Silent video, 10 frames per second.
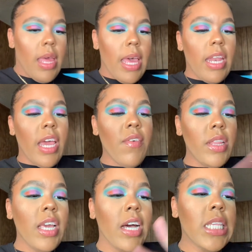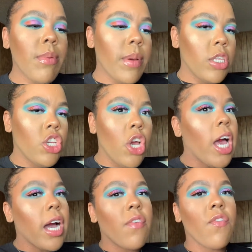And everything else I'm about to show you,
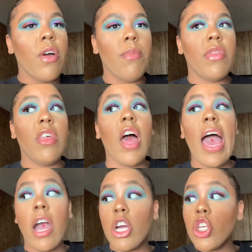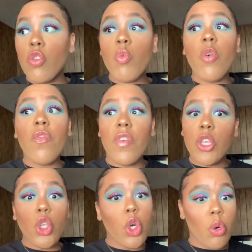I got from the actual
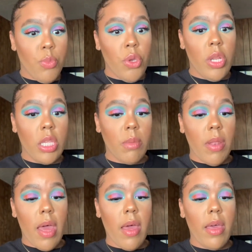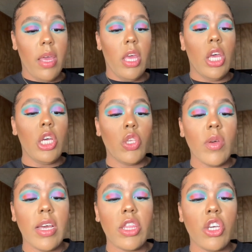physical beauty supply. So I
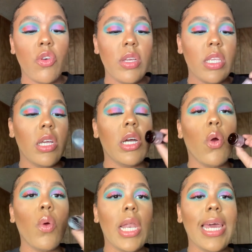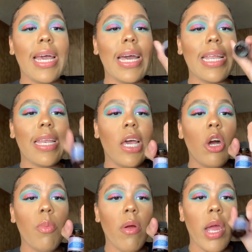got the Chris Acrylic
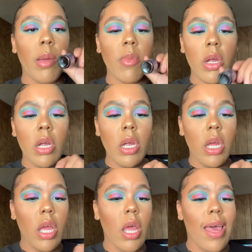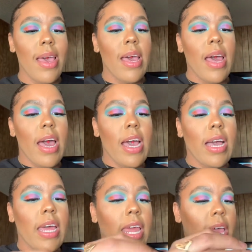Nail Primer. I
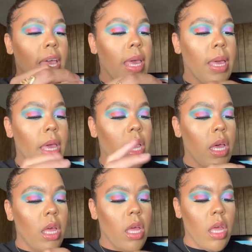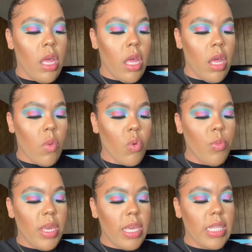got a
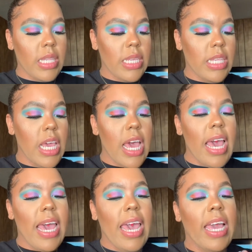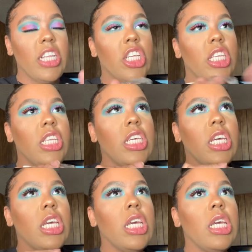Ruby Kisses
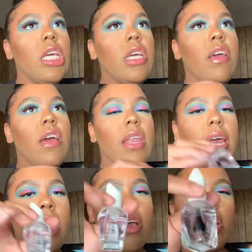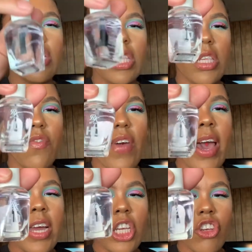HD like
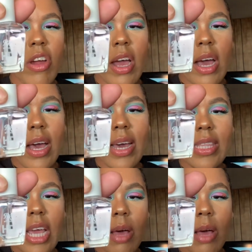Spash Dry Top